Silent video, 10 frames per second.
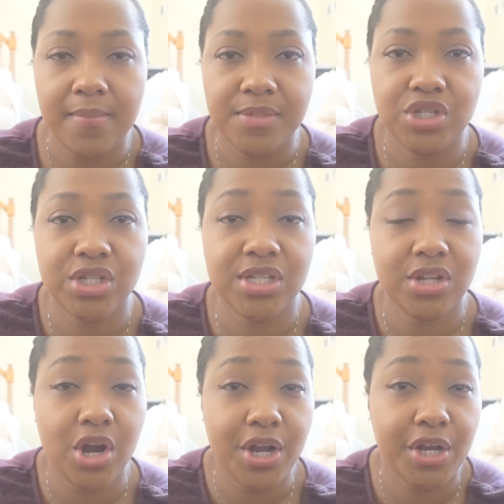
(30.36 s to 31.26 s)
just
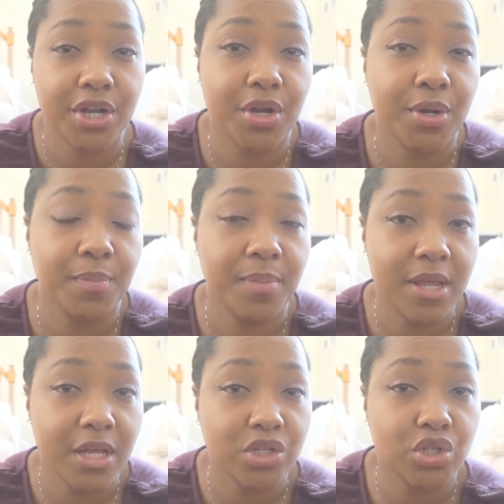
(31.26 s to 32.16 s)
started
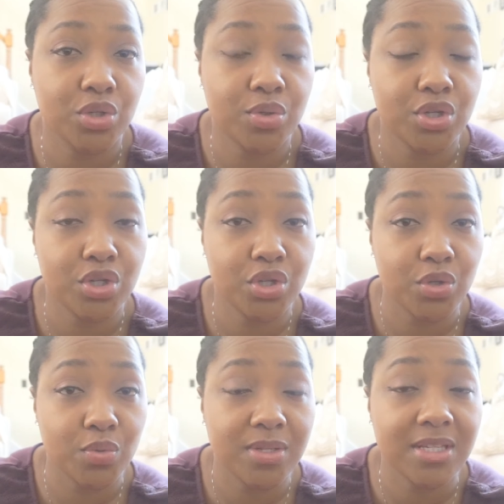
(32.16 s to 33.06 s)
being introduced
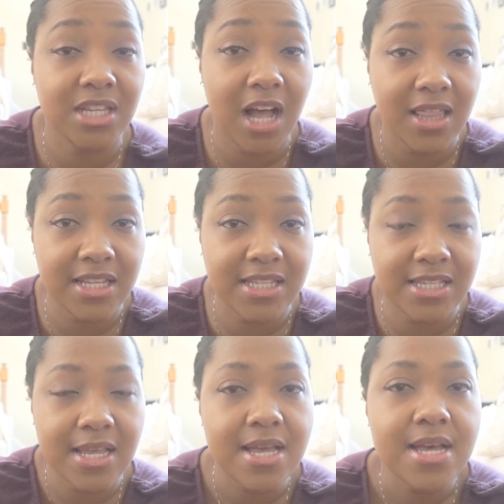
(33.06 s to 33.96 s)
to solids.
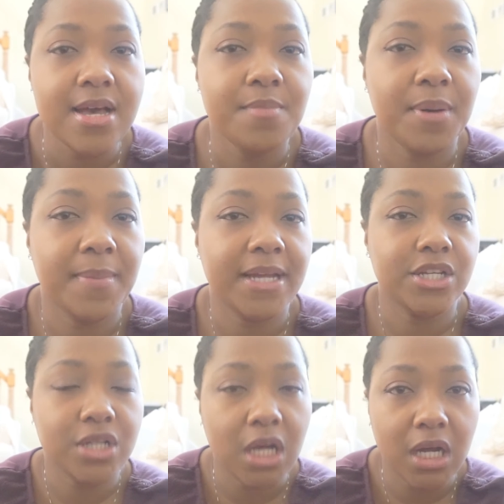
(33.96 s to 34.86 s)
But my
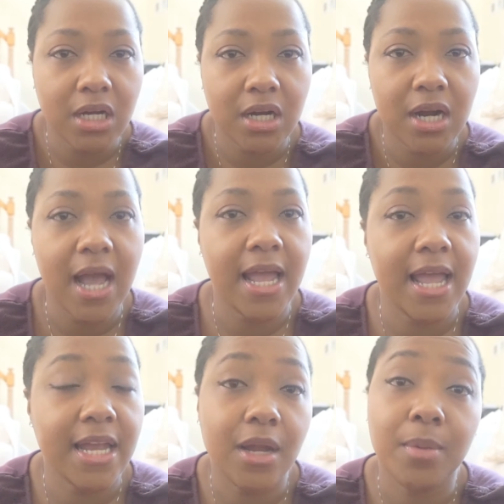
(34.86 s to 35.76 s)
daughter, I
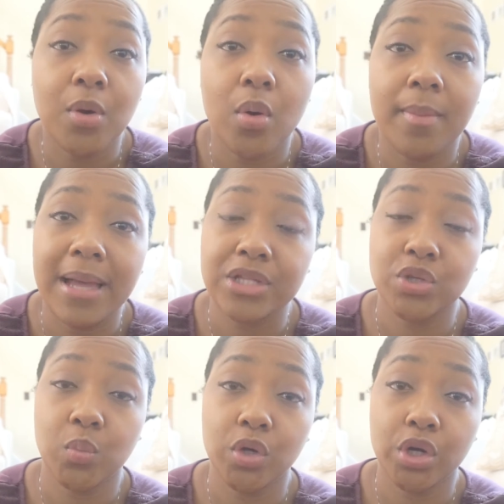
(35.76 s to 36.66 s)
ended up going back to
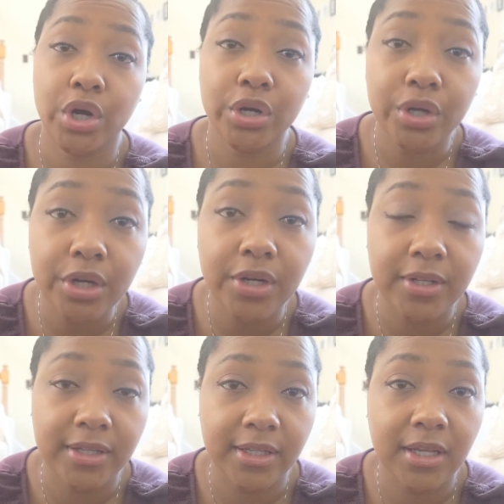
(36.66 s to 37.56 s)
work
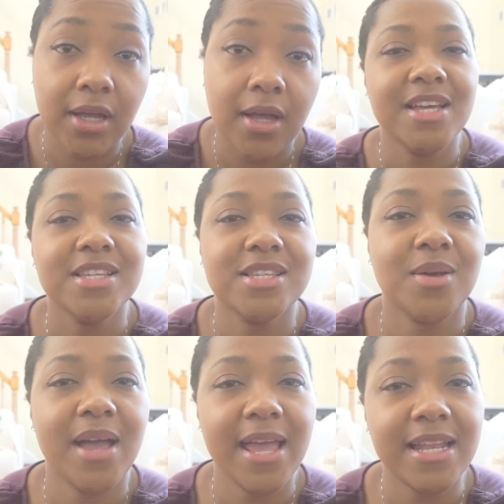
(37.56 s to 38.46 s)
early, so
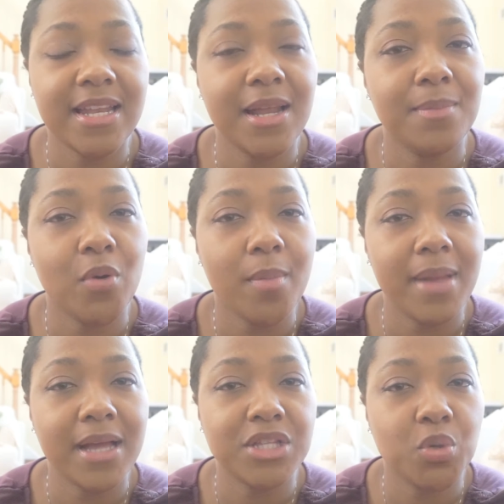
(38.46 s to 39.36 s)
I ended up going
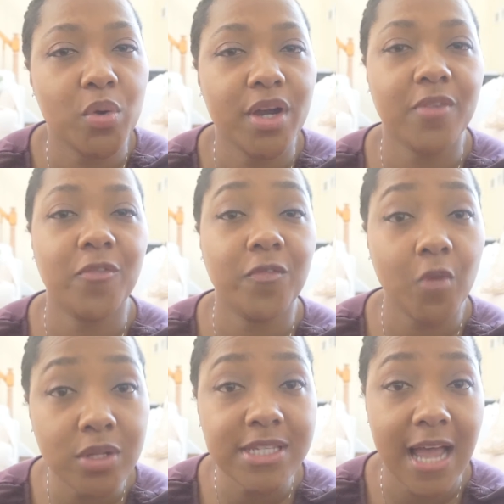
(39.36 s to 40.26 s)
back to work
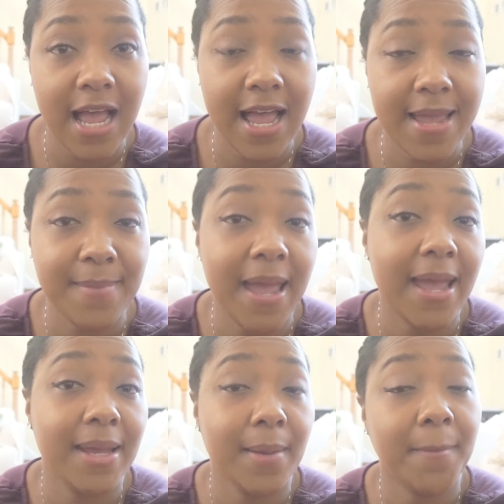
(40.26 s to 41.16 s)
full-time
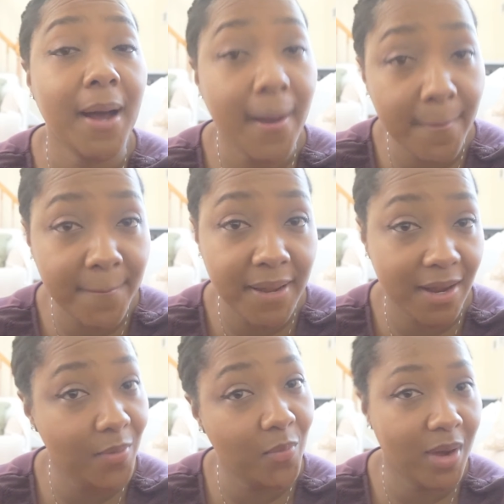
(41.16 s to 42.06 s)
and
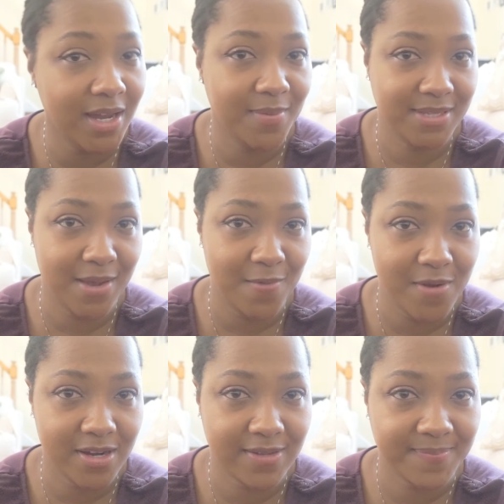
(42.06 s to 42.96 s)
pumping while I was at work.